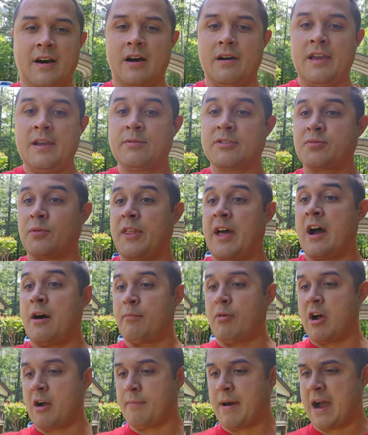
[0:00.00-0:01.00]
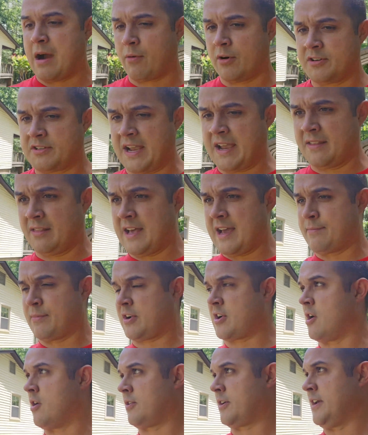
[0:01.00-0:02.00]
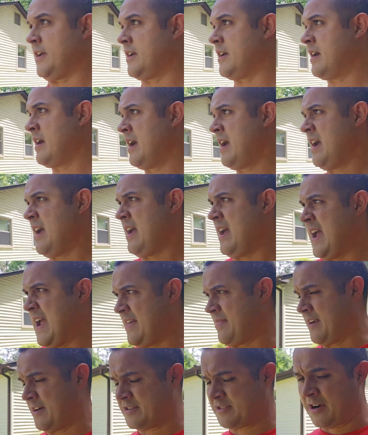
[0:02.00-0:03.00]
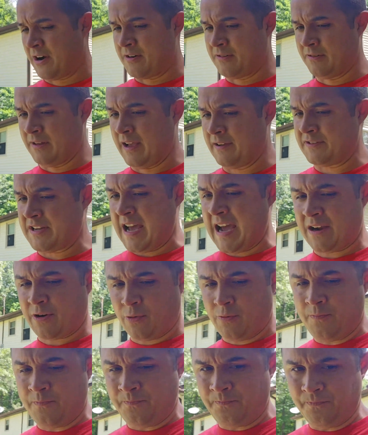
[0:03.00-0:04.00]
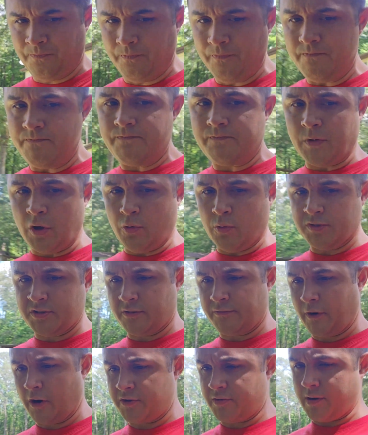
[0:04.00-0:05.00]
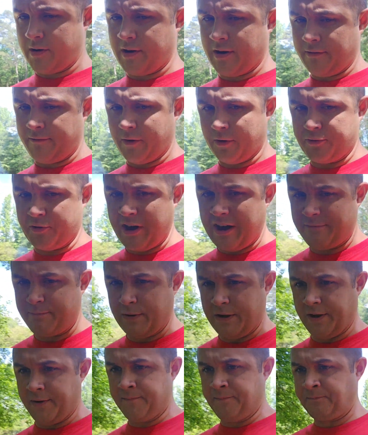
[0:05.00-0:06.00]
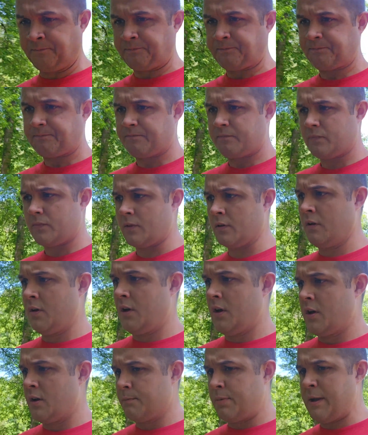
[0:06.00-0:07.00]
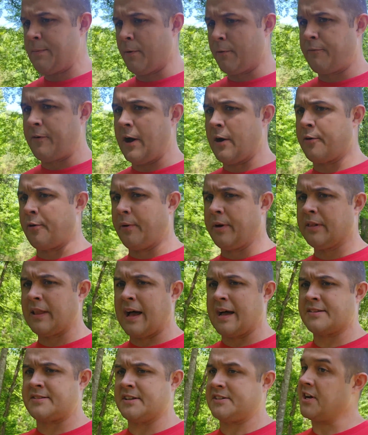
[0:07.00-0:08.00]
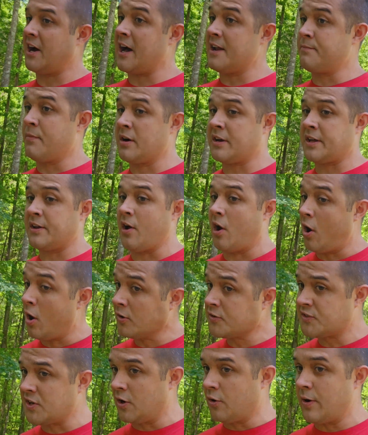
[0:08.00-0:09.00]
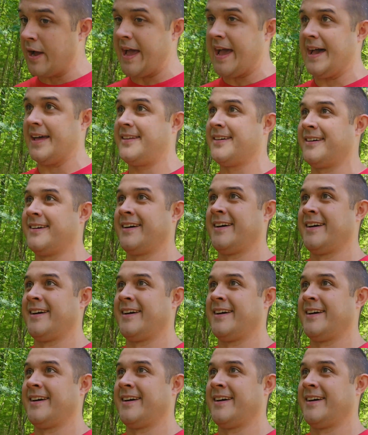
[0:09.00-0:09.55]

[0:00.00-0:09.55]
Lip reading: He was without Brock Bowers and Ladd McConkey, and their starting left tackle, who was a first-round NFL draft pick. People fail to realize that Todd Monken also had,